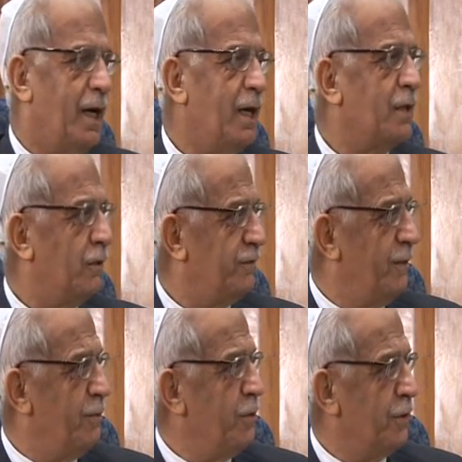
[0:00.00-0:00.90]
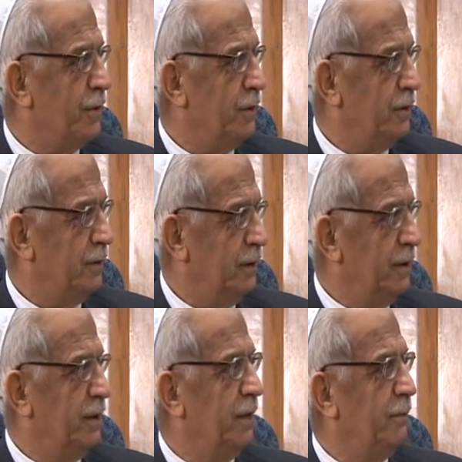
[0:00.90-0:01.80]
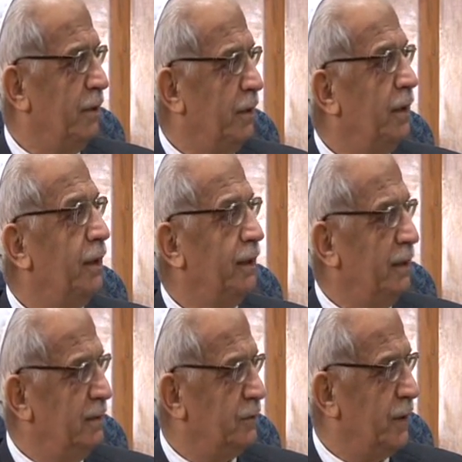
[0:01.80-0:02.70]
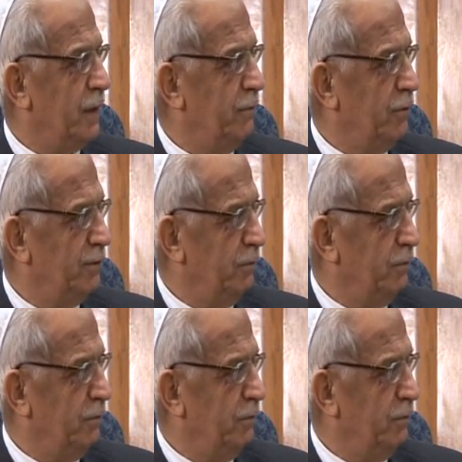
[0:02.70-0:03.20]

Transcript: Ark of the Book in the Israeli